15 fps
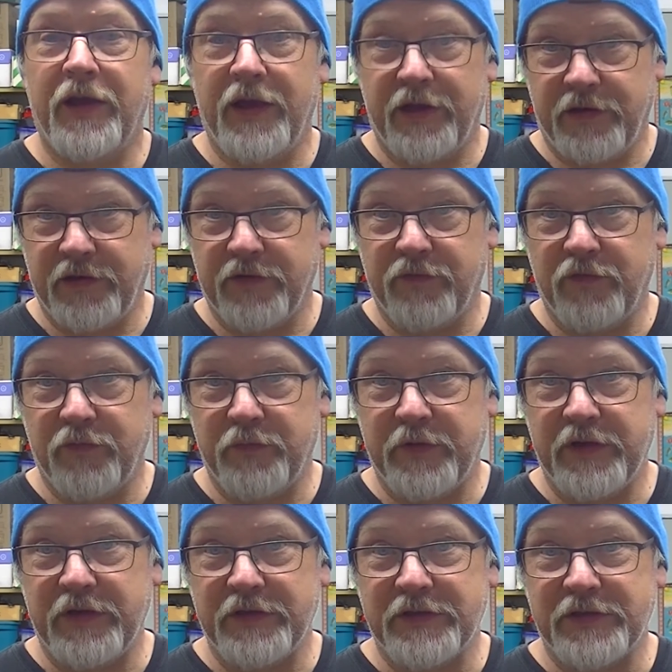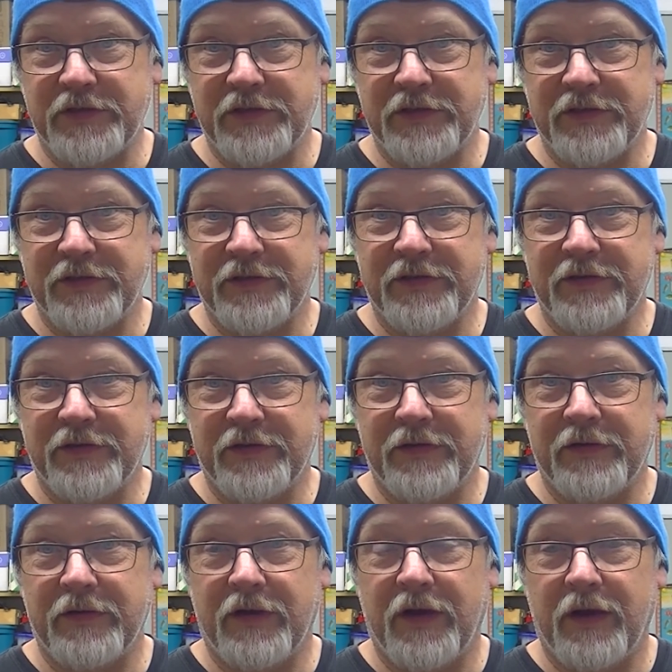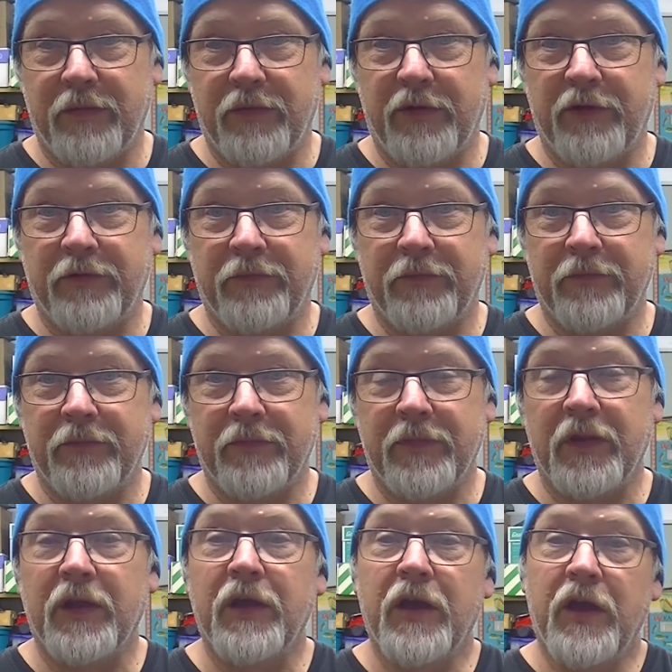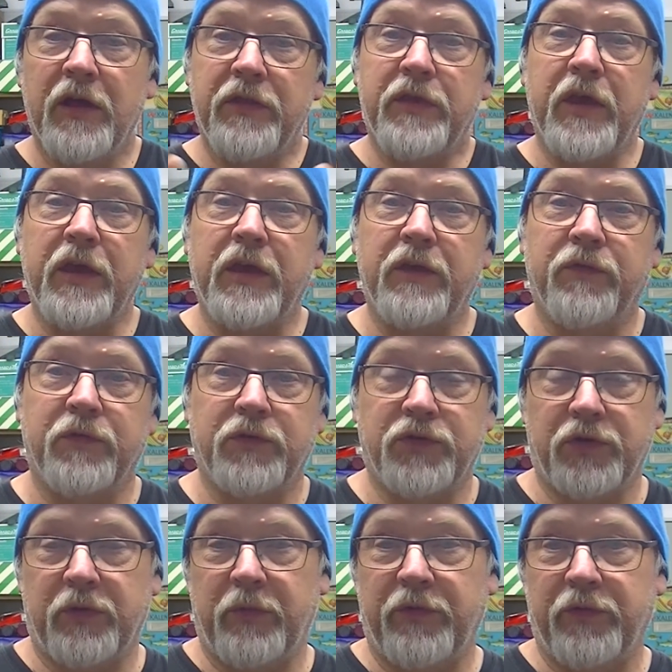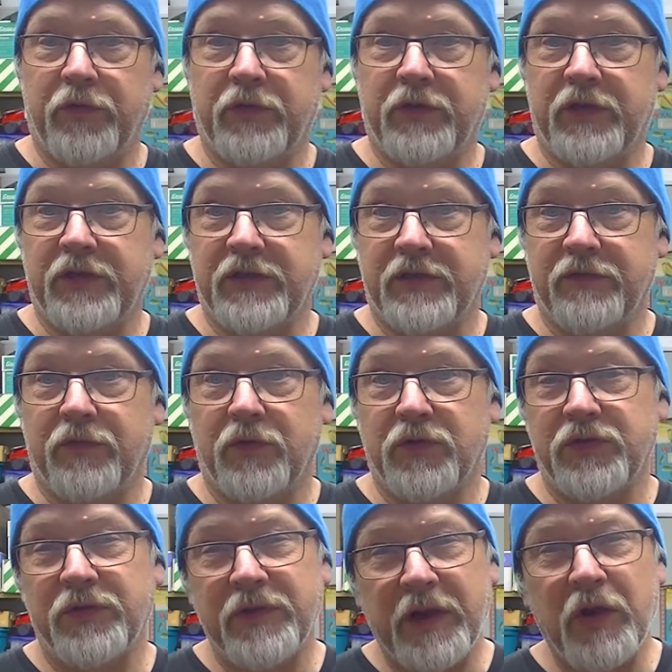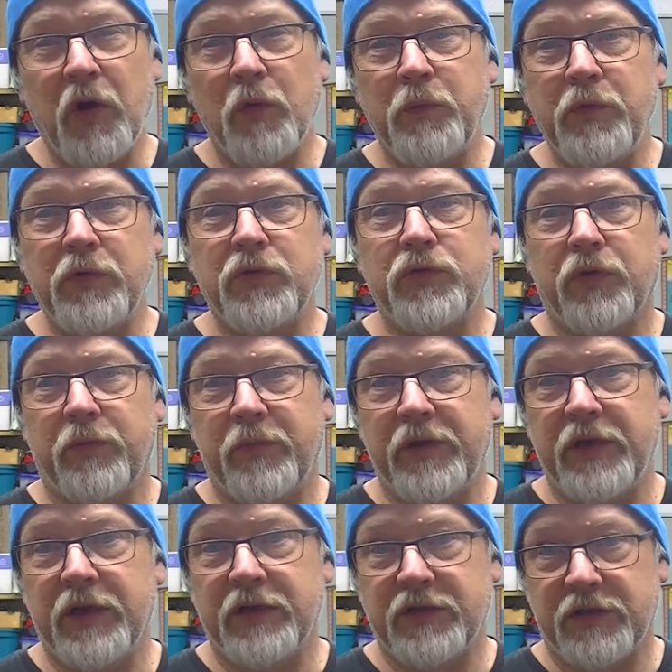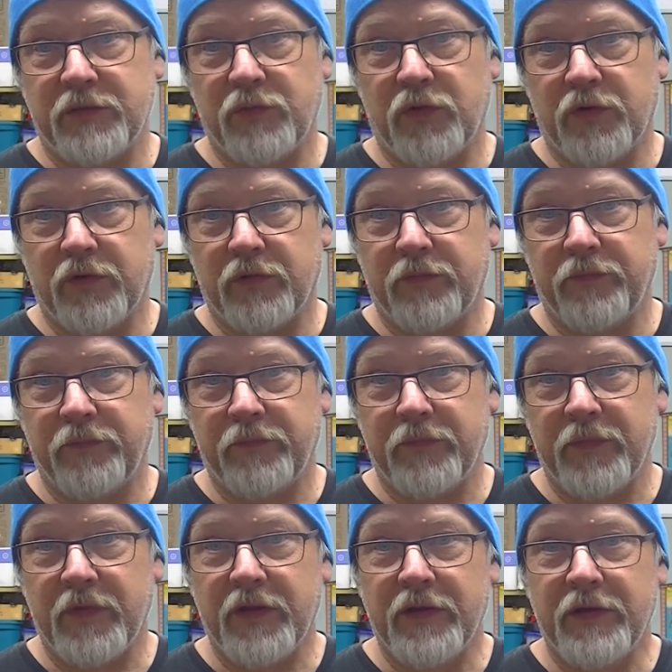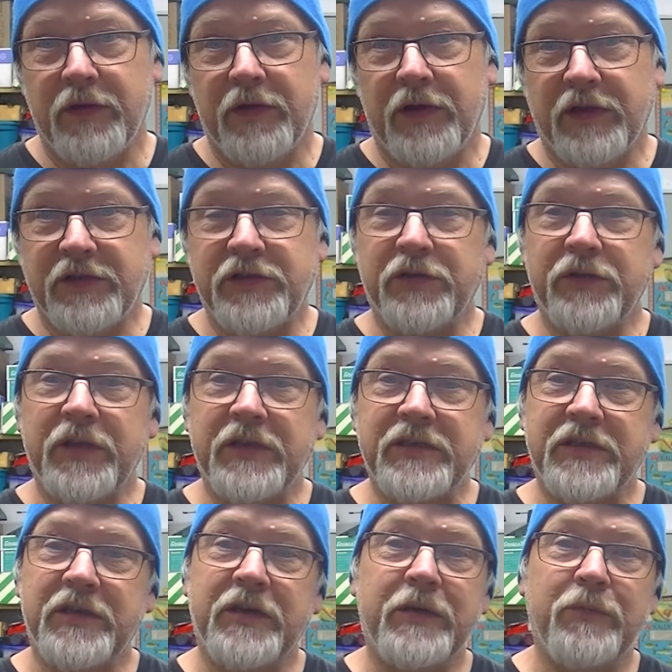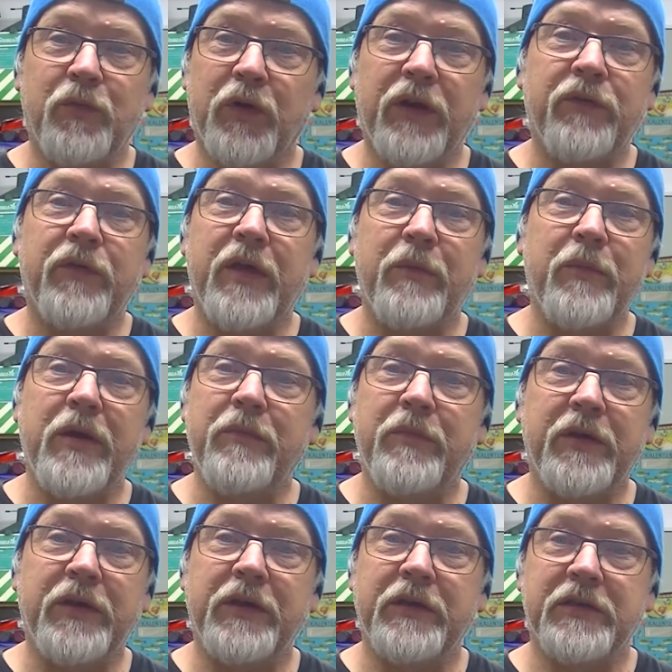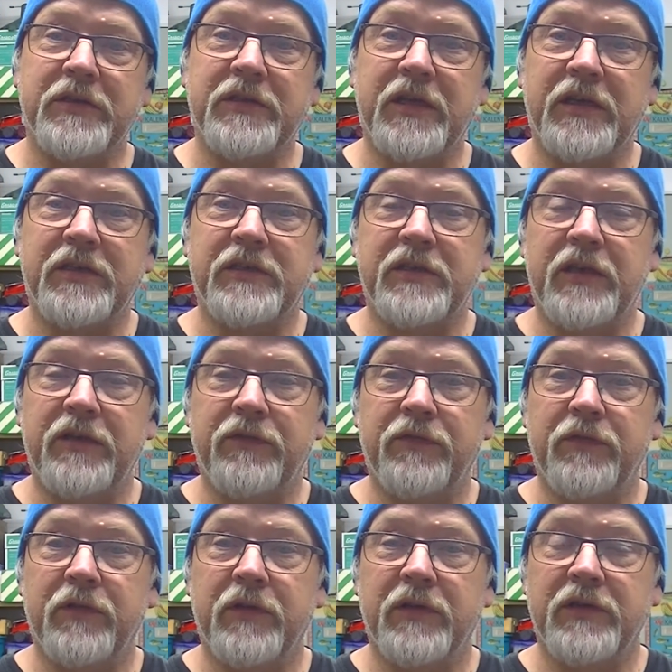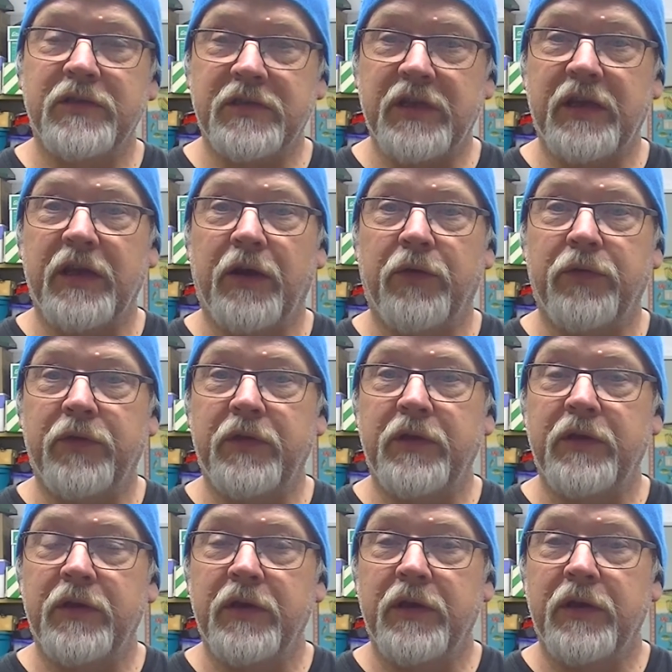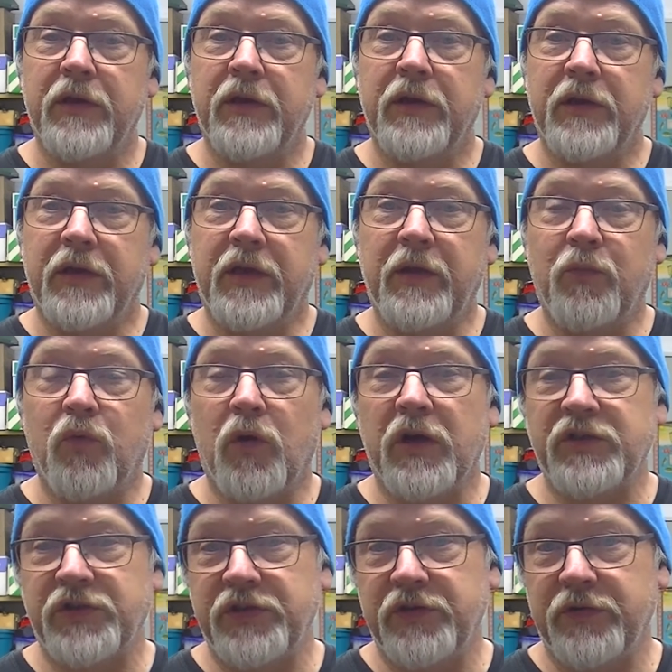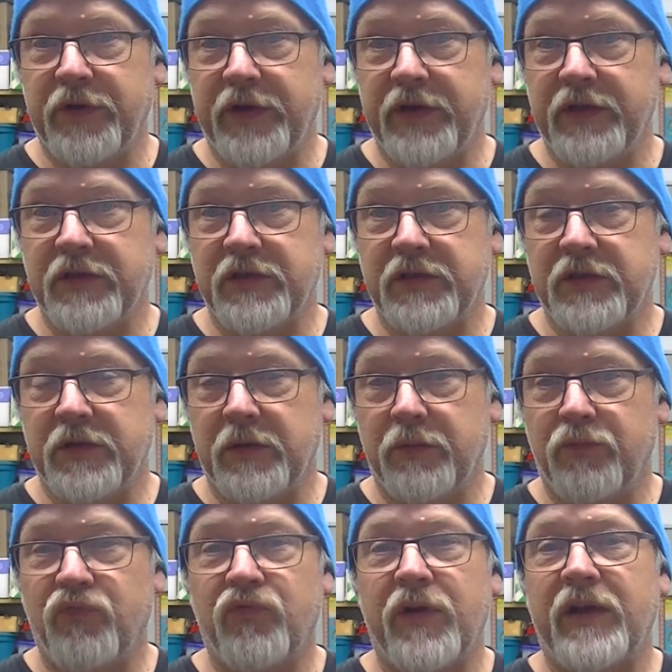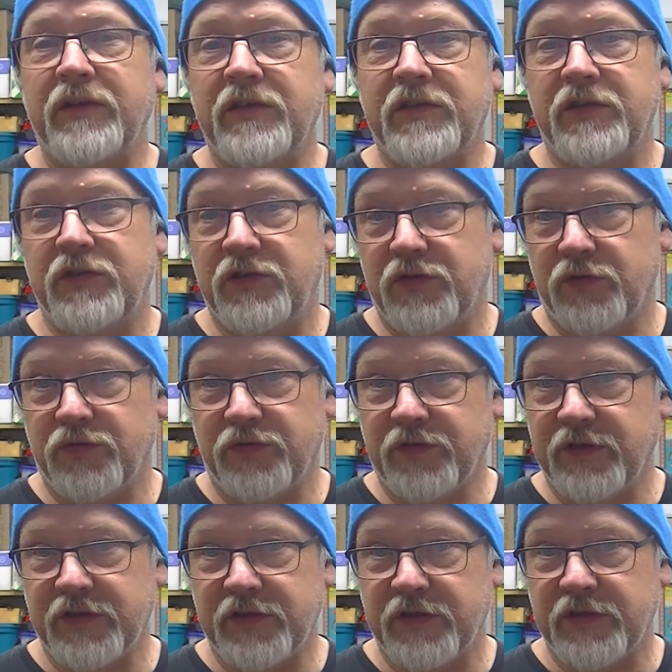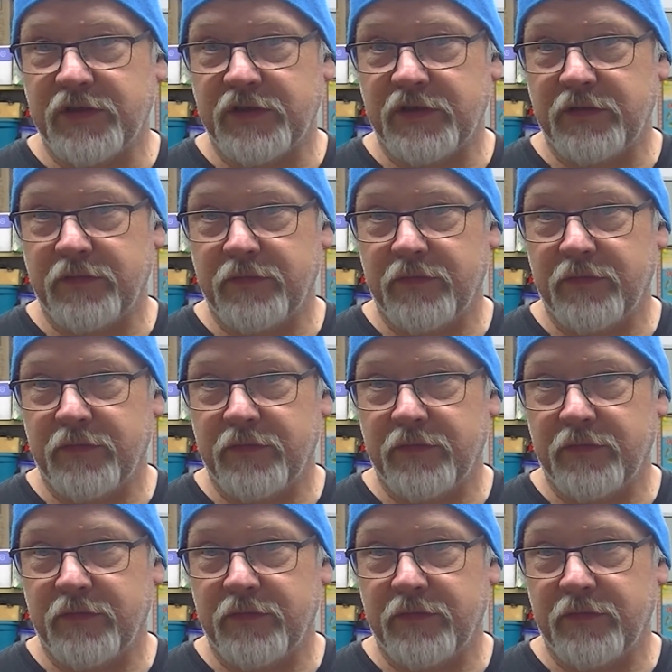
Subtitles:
and give you peace. Amen. Thank you for joining me for today's devotional, and I hope you join me again tomorrow. Until next time, whenever that may be, stay safe, stay healthy, keep washing your hands, practicing social distancing,